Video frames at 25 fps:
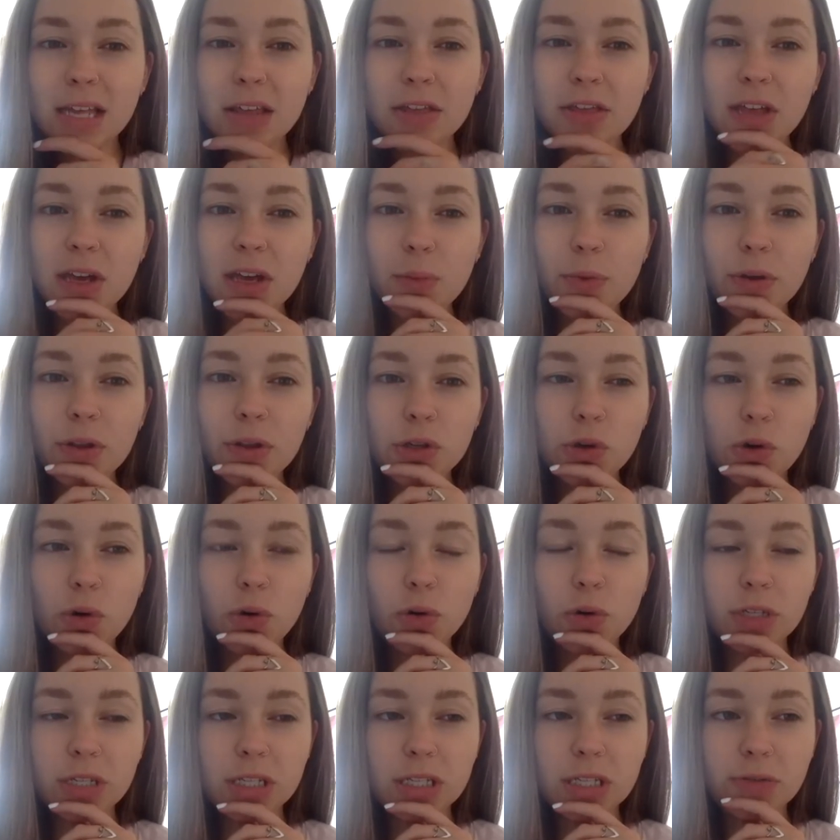the thing with
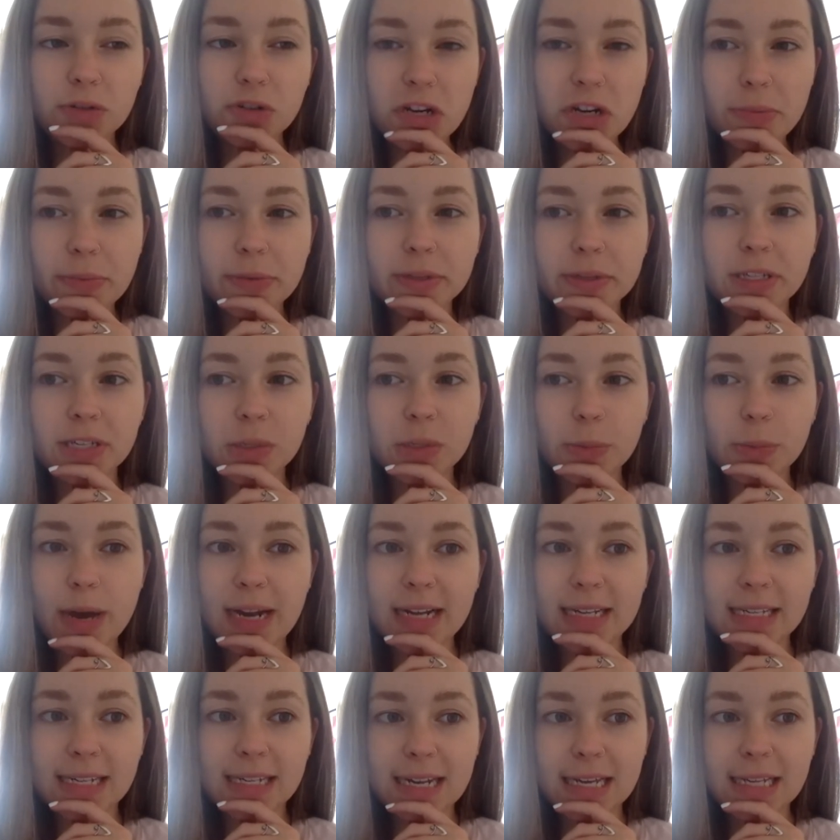courses of treatments as well,
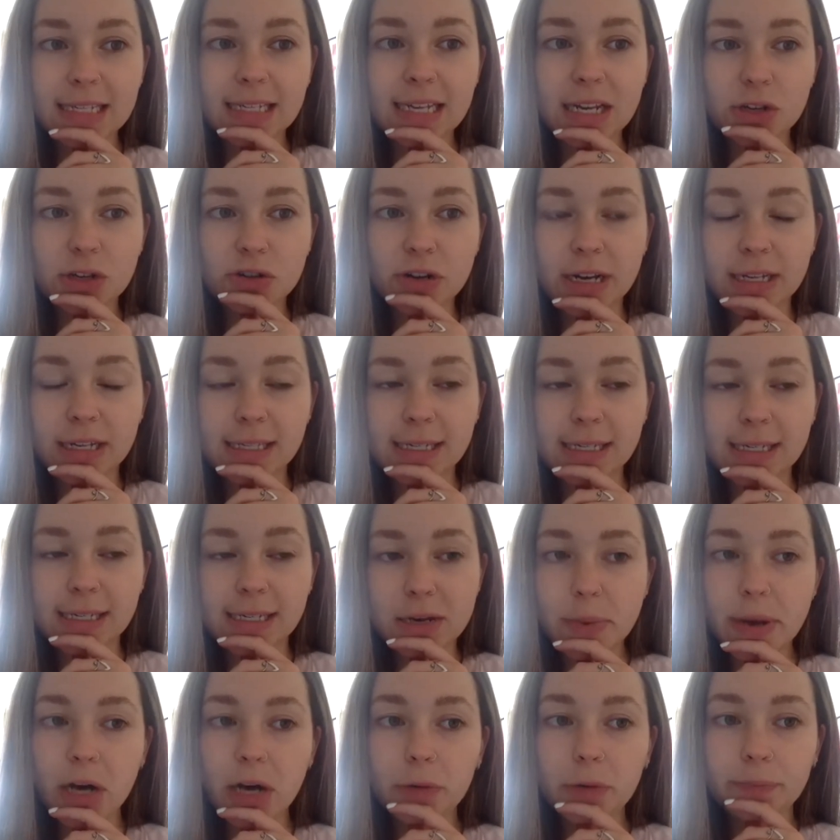isn't it? It's interesting
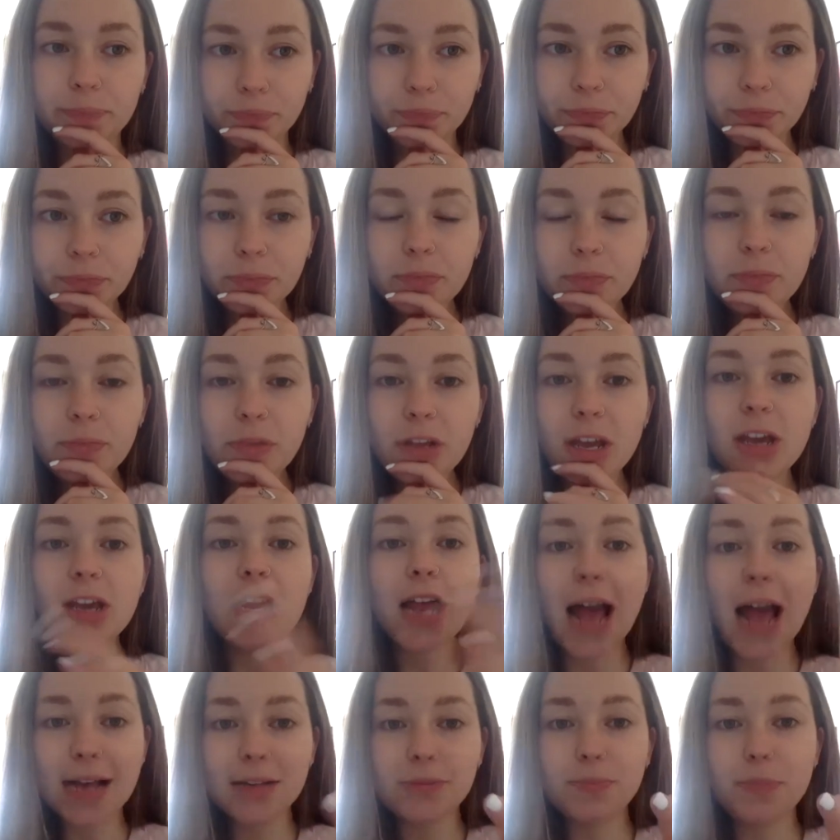about
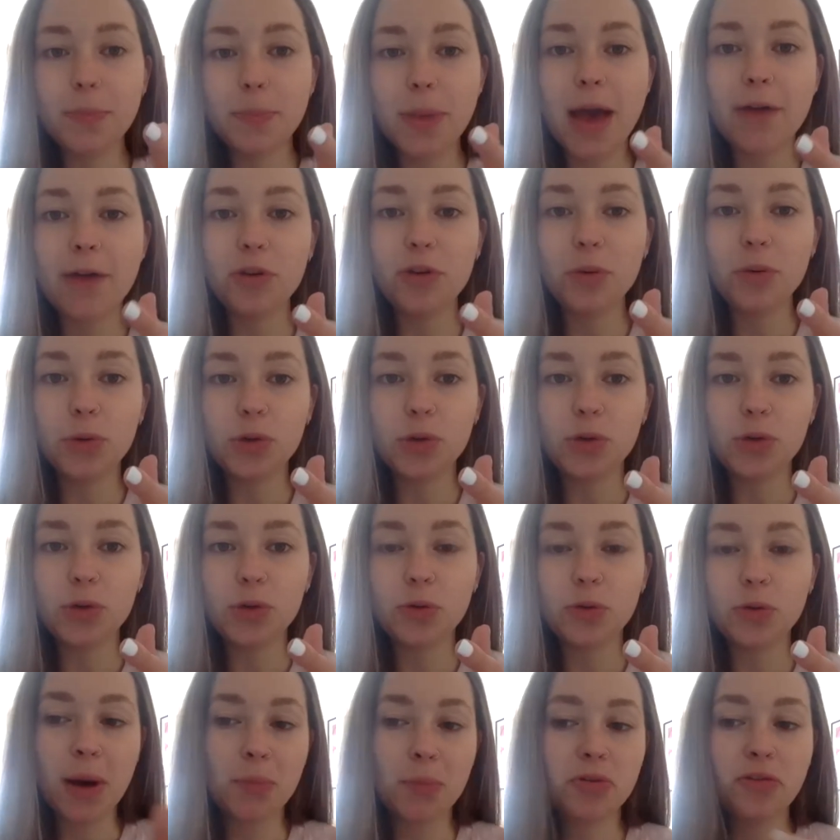uh, everyone
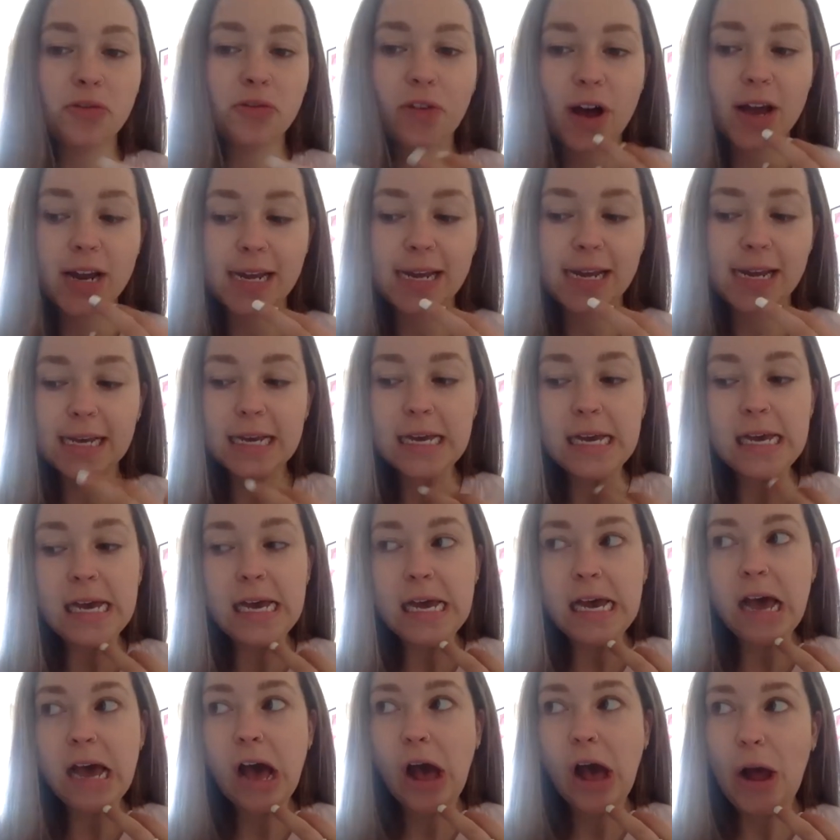talks about providing
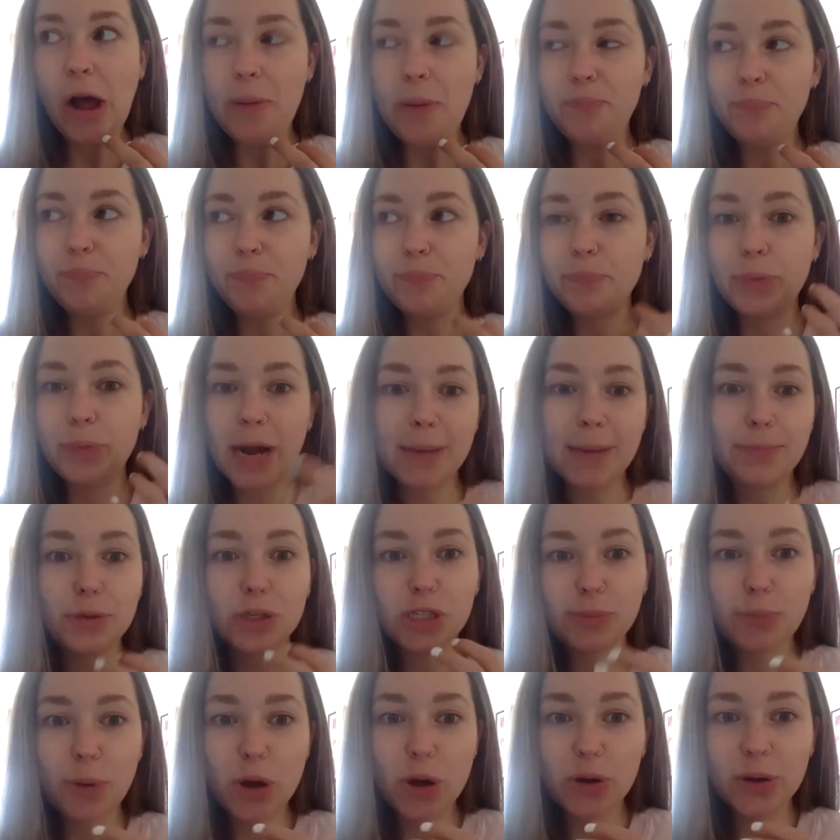um, like
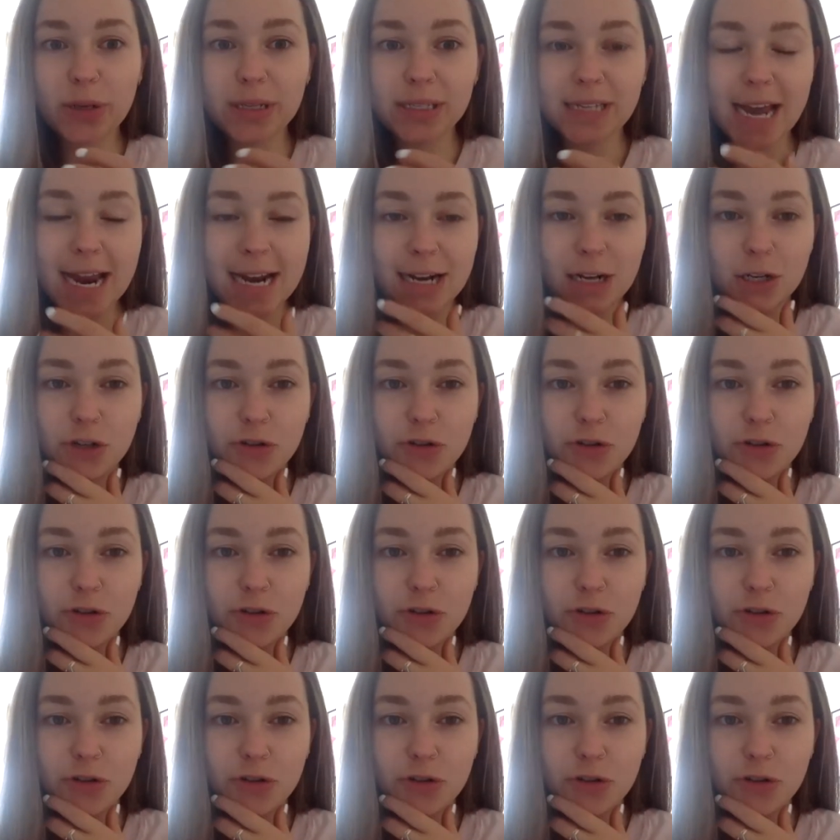bespoke and tailored